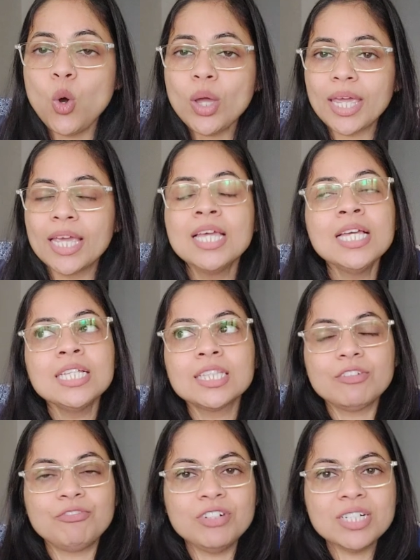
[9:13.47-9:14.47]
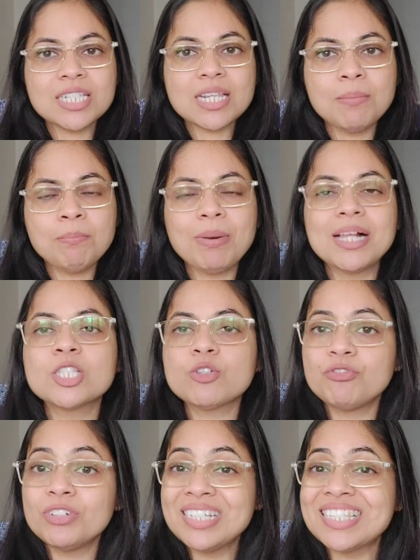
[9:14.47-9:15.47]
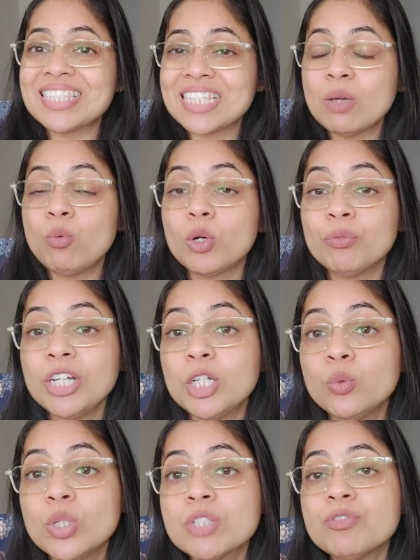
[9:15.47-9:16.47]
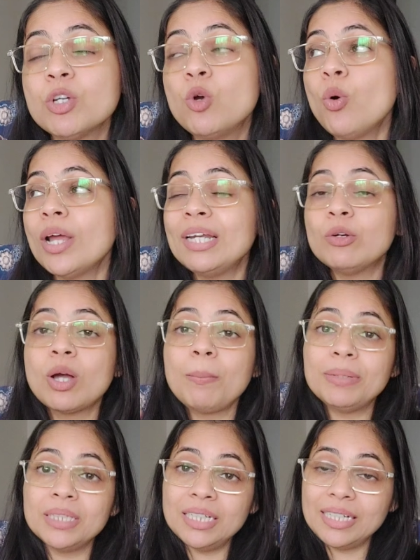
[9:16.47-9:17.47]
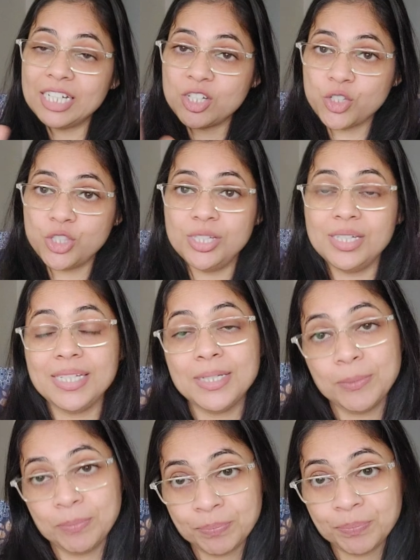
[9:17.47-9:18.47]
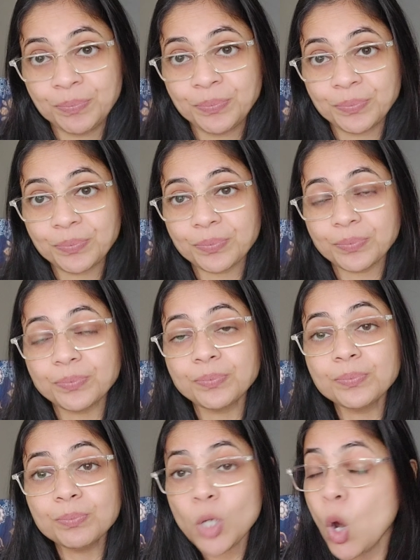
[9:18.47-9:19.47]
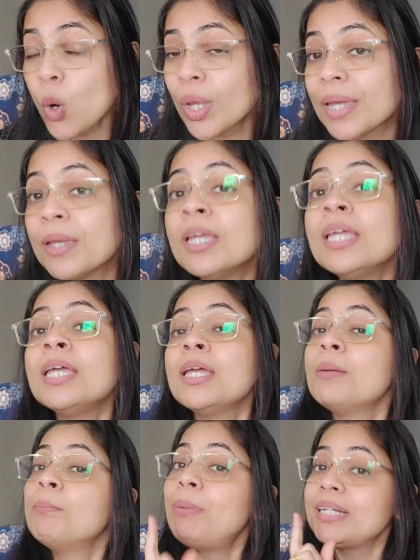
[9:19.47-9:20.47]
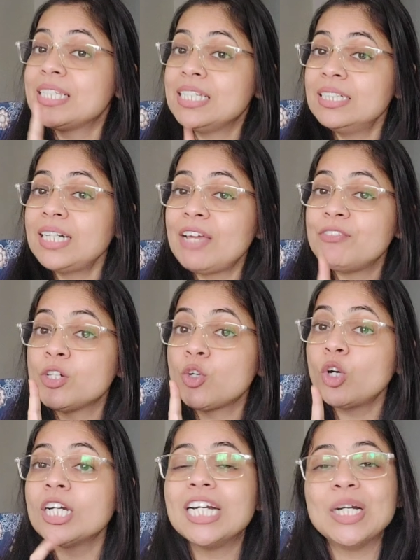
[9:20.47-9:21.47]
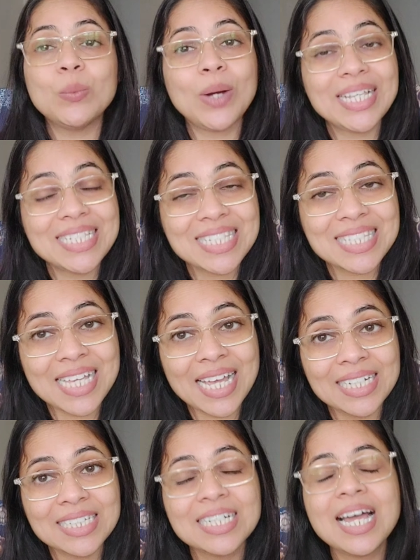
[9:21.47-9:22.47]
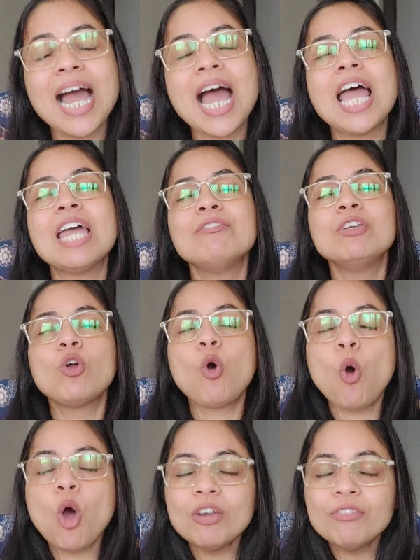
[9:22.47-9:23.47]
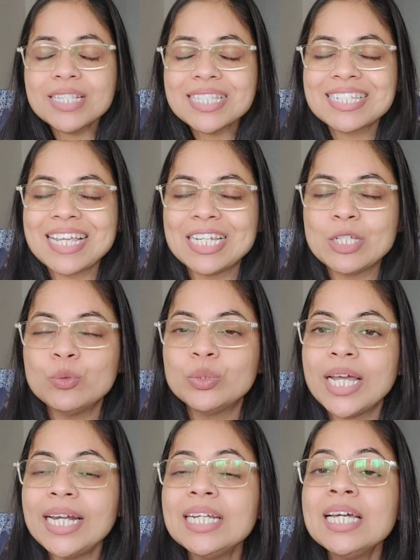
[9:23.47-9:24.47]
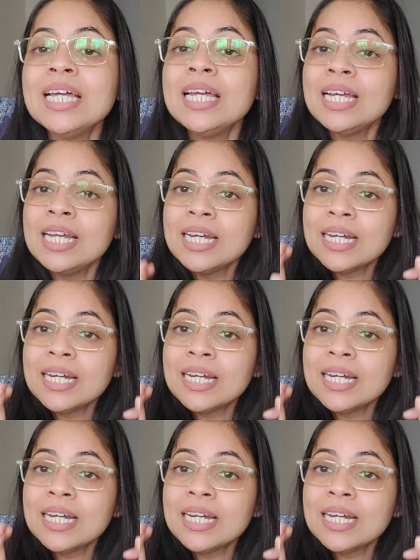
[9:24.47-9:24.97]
Okay, the first impulse, or first thing what we do is, we go and look up in the dictionary. Okay, but here I will not advise that. I will always tell you that